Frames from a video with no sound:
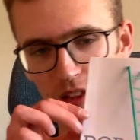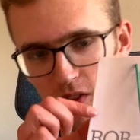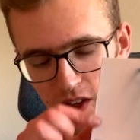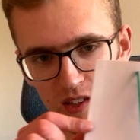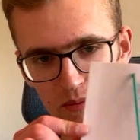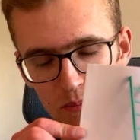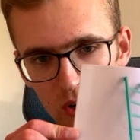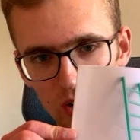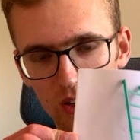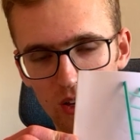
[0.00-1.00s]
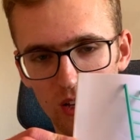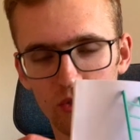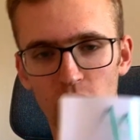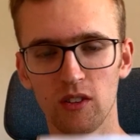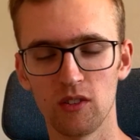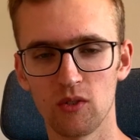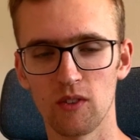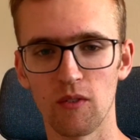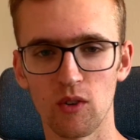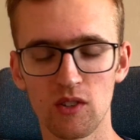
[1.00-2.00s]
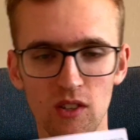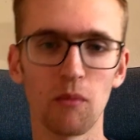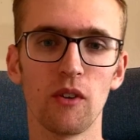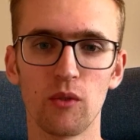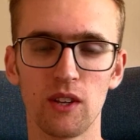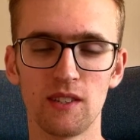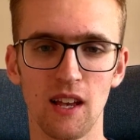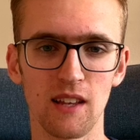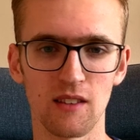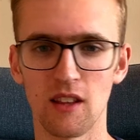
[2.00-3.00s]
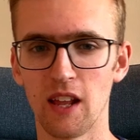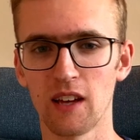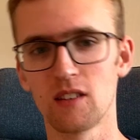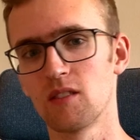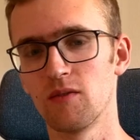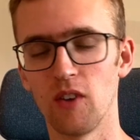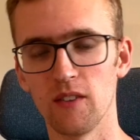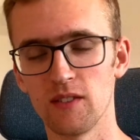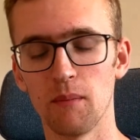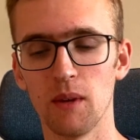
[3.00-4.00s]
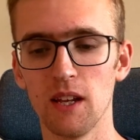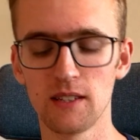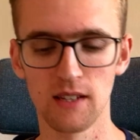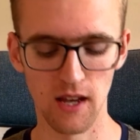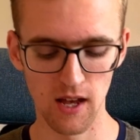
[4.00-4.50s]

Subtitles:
this book and trying to sort of give you a summary of what it says in the next 5-10 minutes.